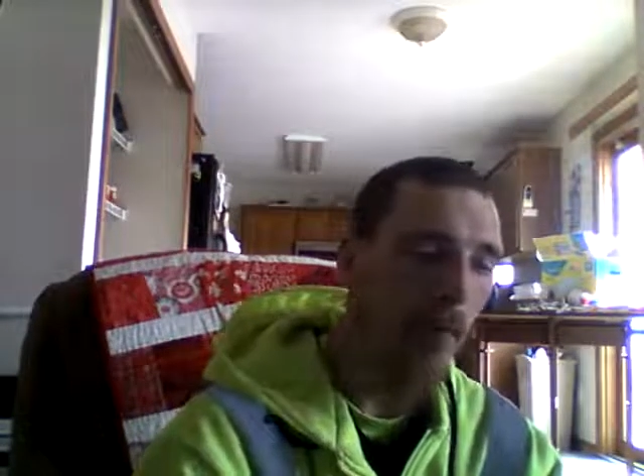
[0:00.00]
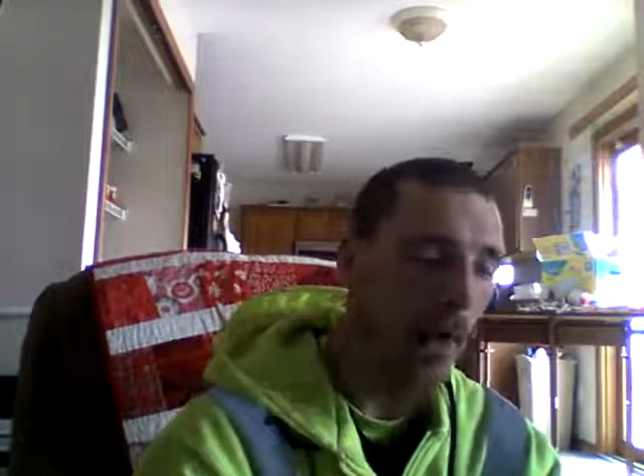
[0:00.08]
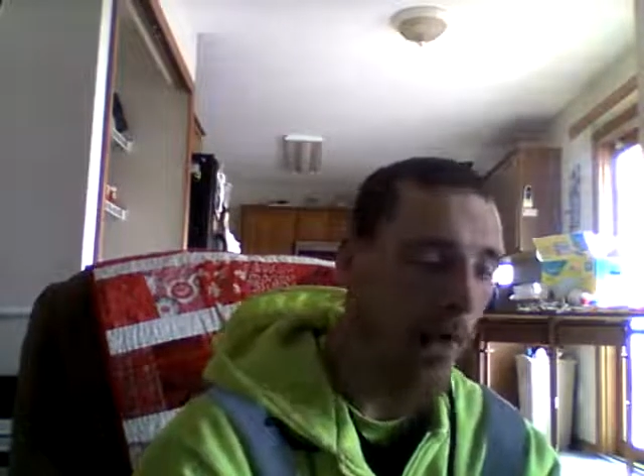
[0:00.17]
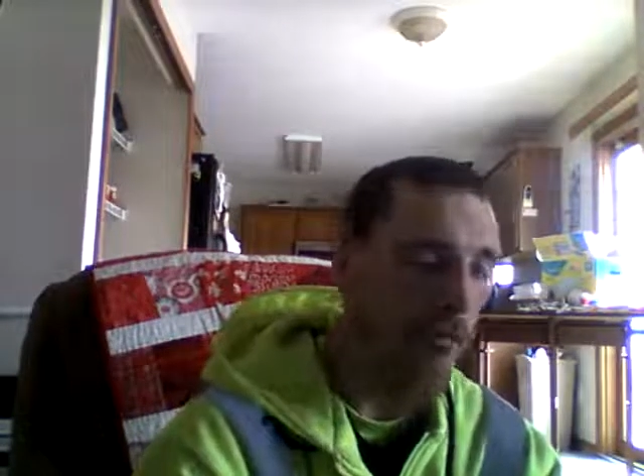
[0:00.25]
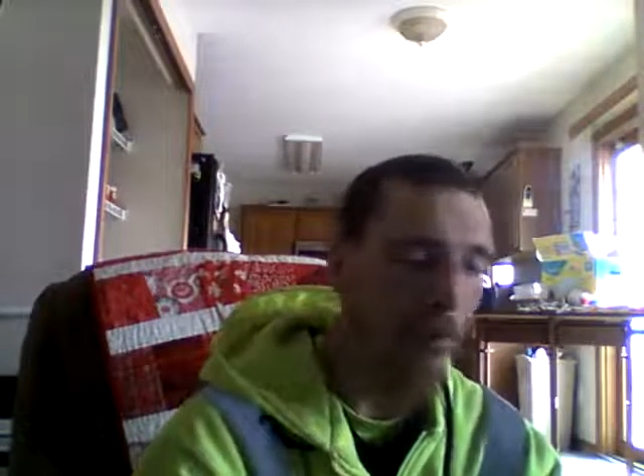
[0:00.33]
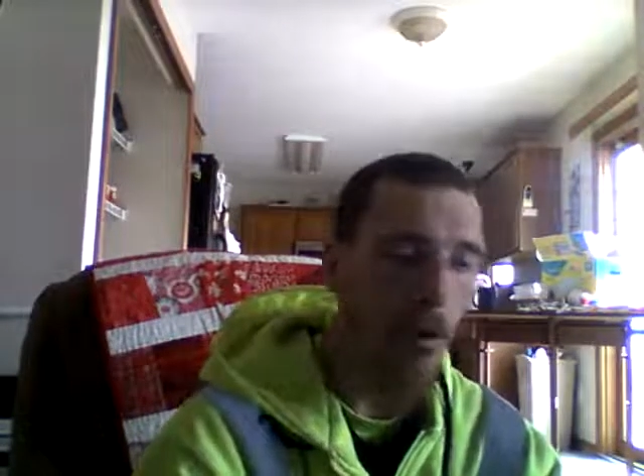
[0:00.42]

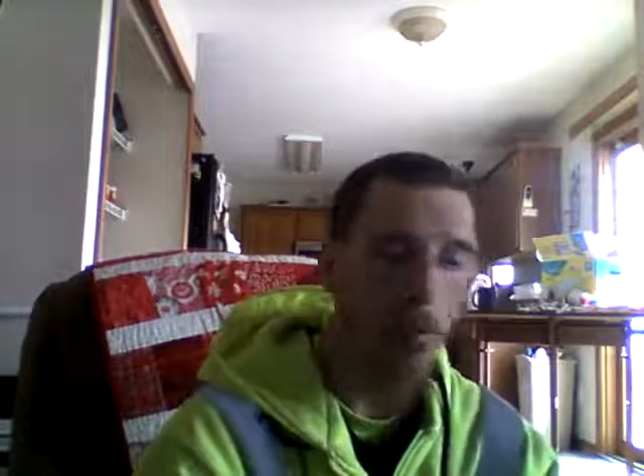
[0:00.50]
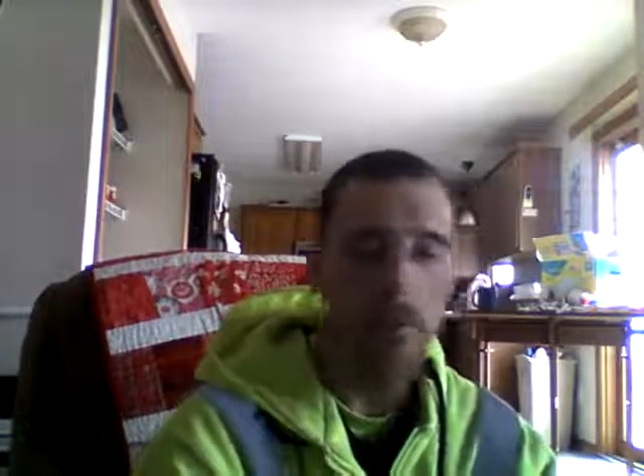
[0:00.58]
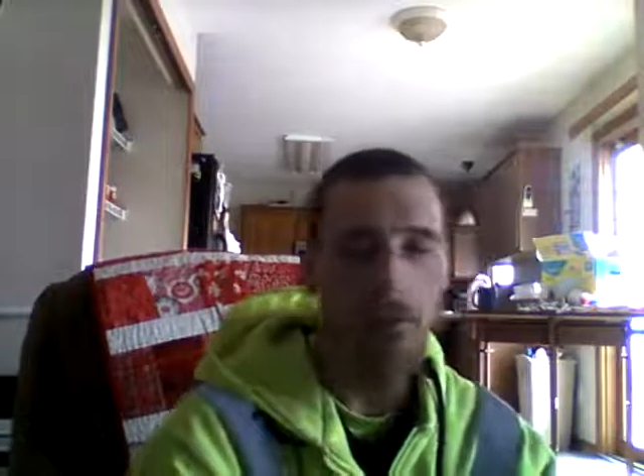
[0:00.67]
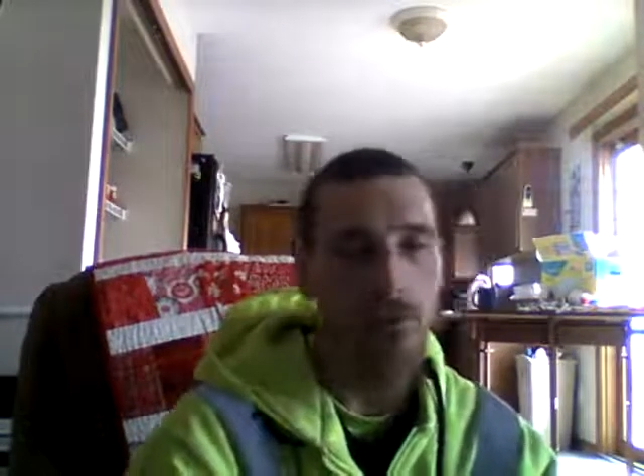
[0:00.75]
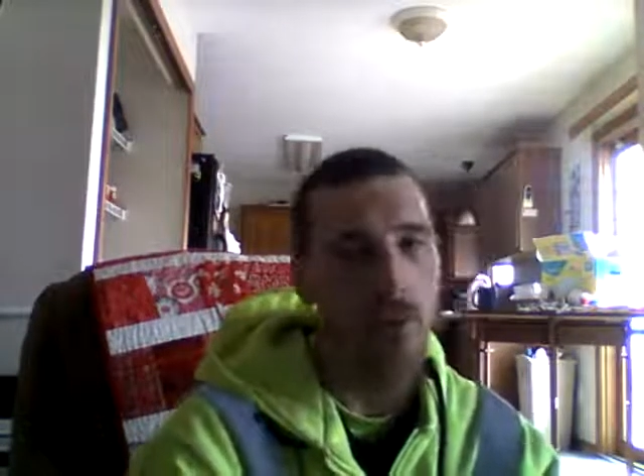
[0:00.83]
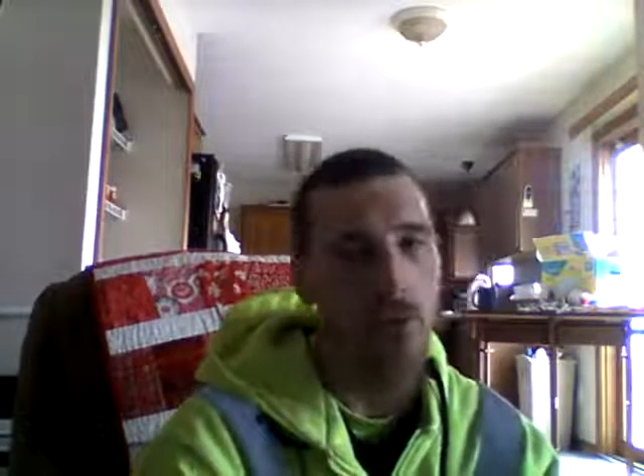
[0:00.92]
I've told my
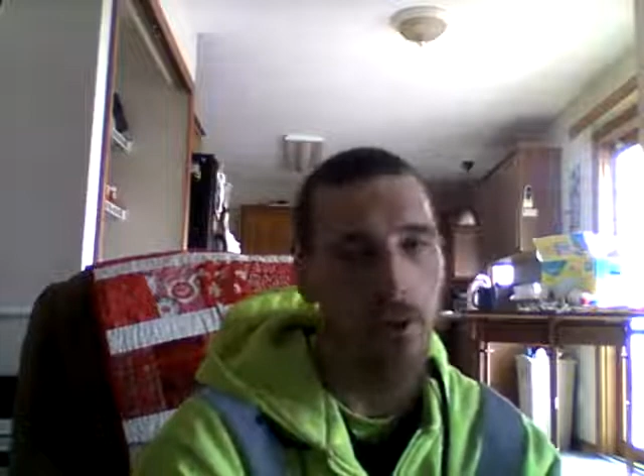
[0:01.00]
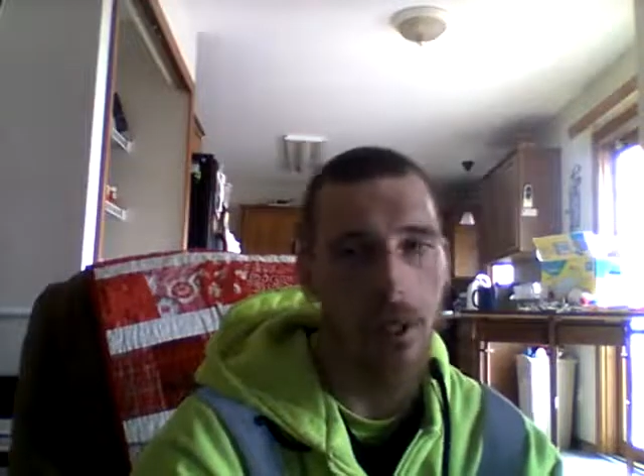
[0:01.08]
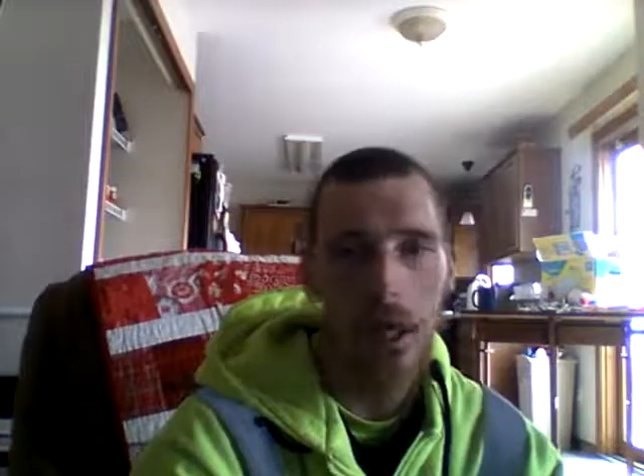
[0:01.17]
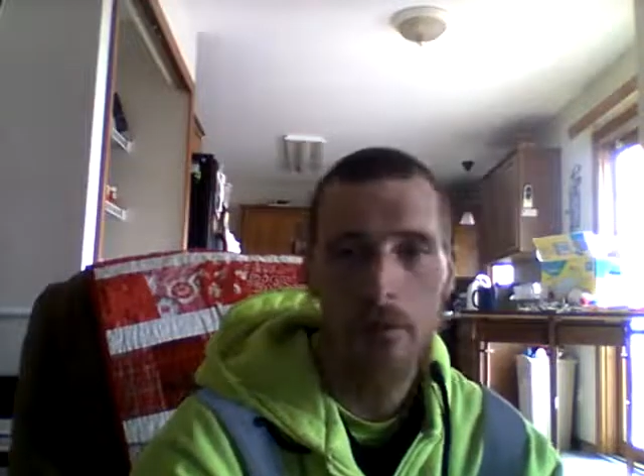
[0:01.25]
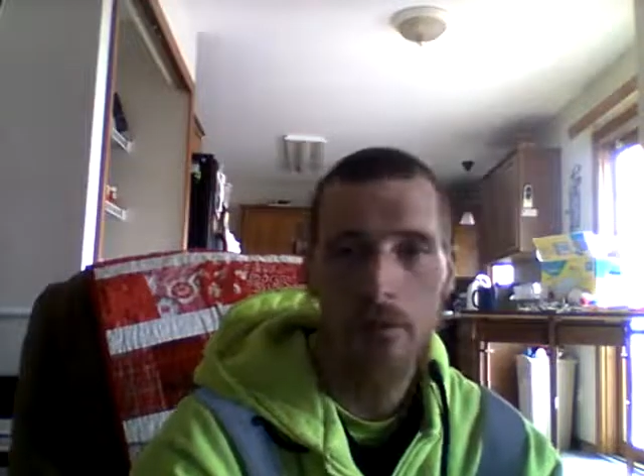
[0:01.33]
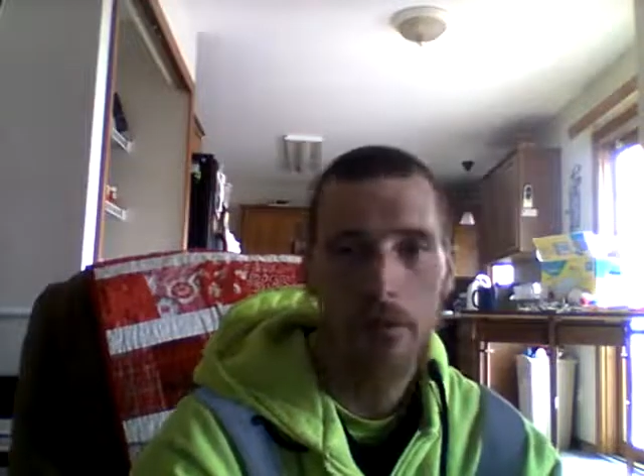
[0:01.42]
story. You
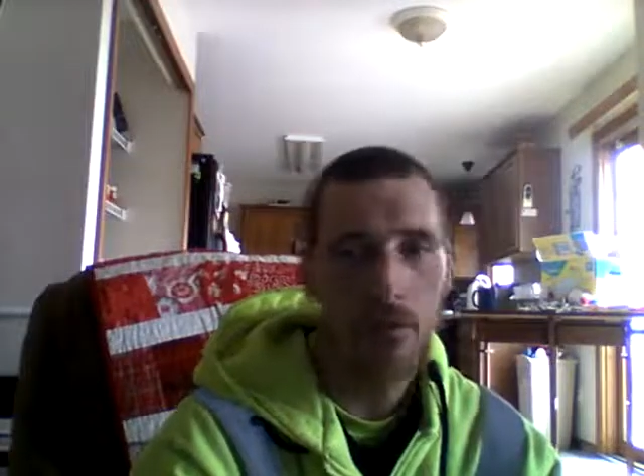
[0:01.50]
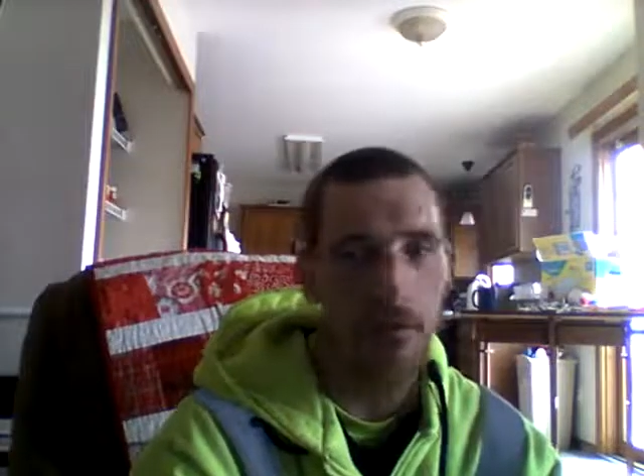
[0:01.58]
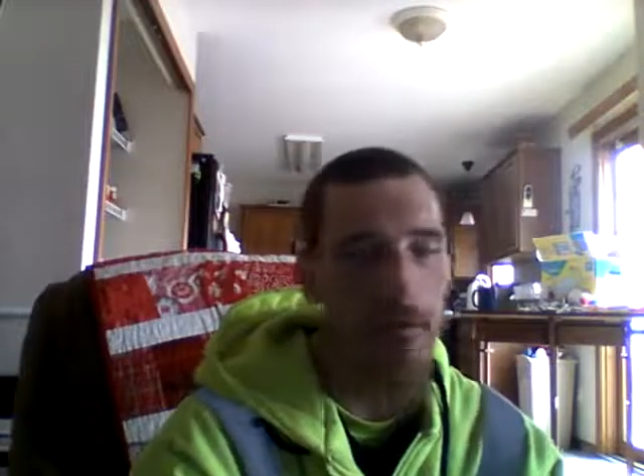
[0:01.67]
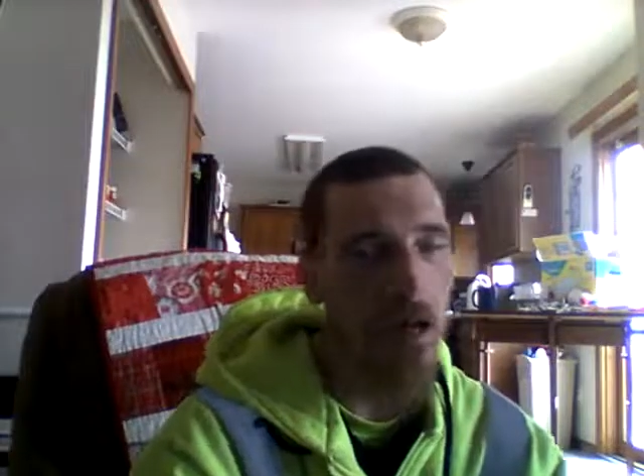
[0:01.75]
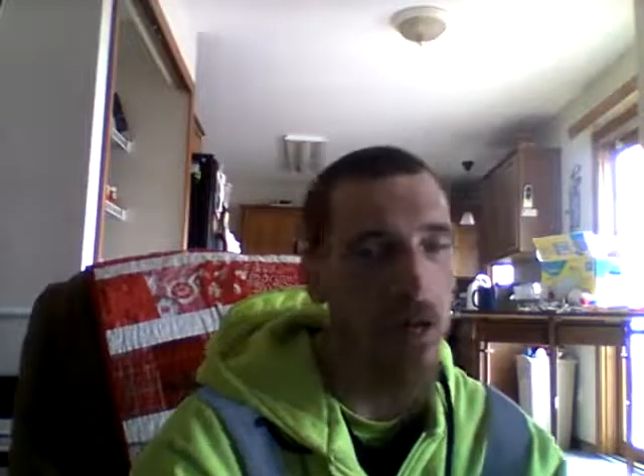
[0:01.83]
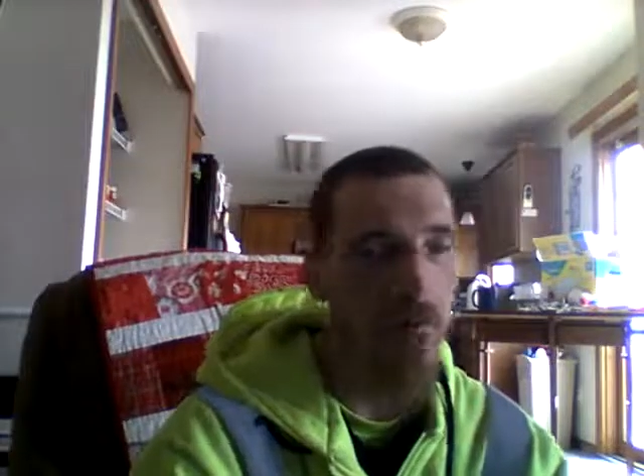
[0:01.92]
guys heard it
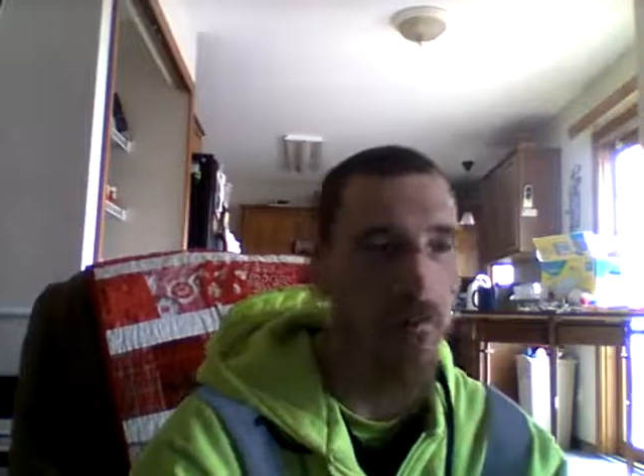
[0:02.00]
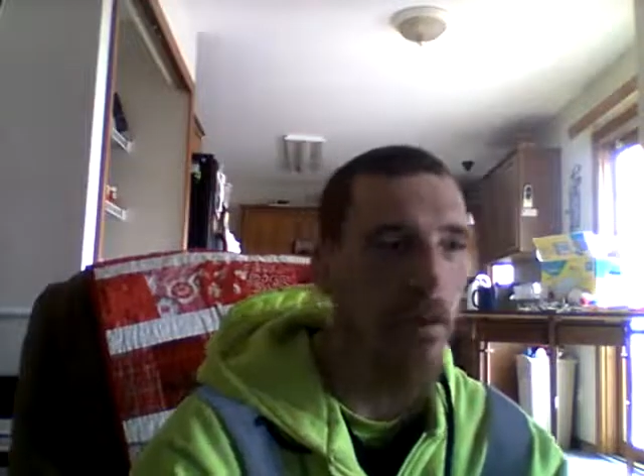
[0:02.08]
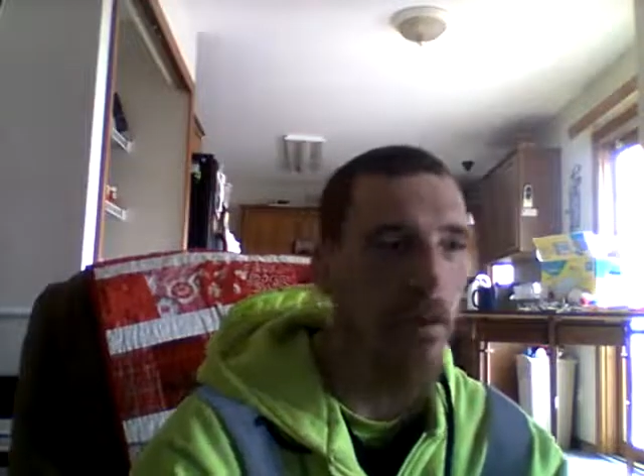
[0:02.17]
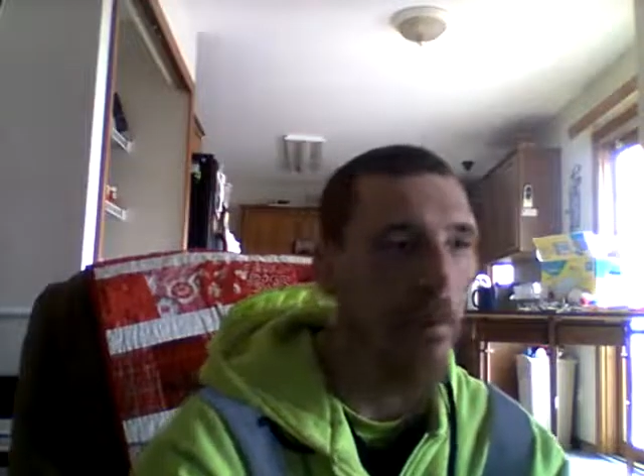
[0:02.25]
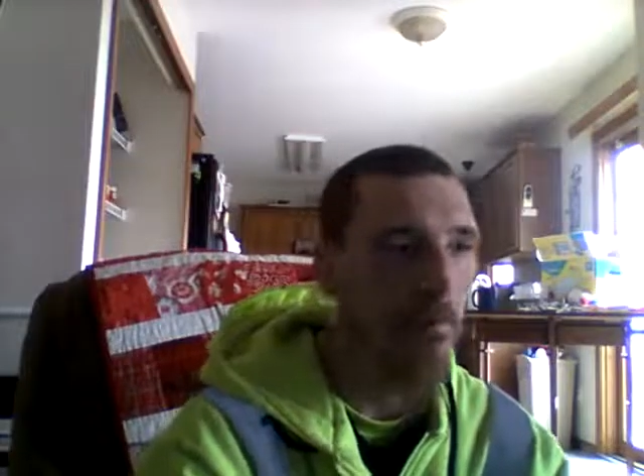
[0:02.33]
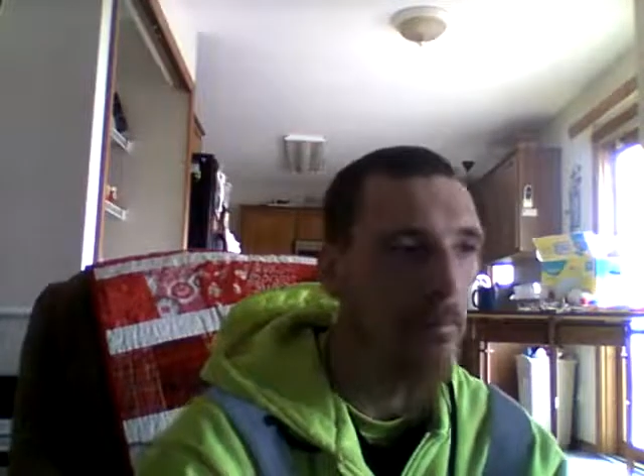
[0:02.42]
1,000
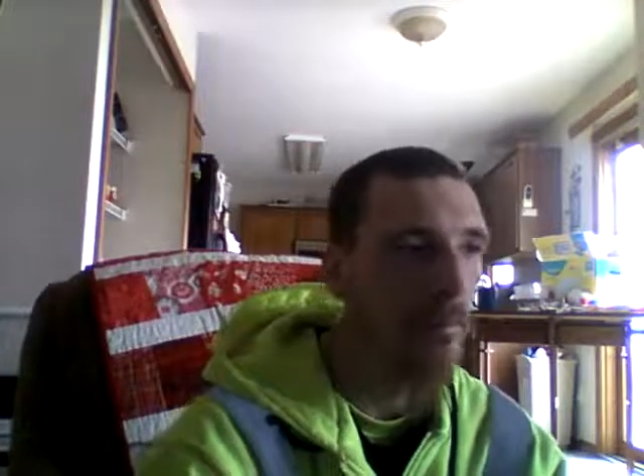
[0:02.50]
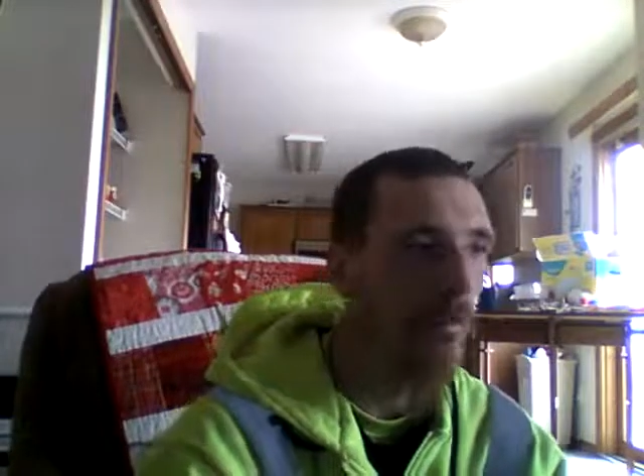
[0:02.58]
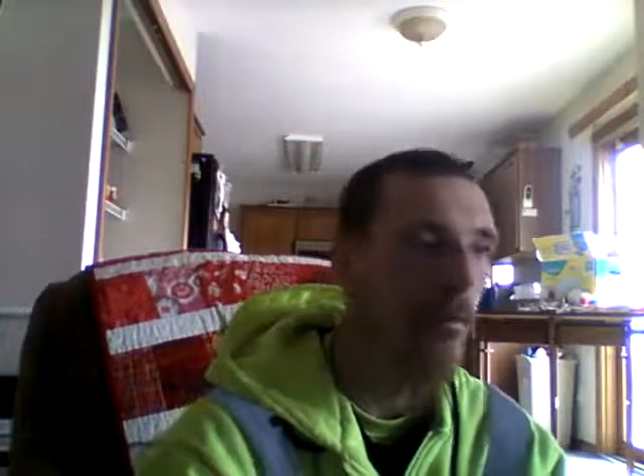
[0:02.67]
times,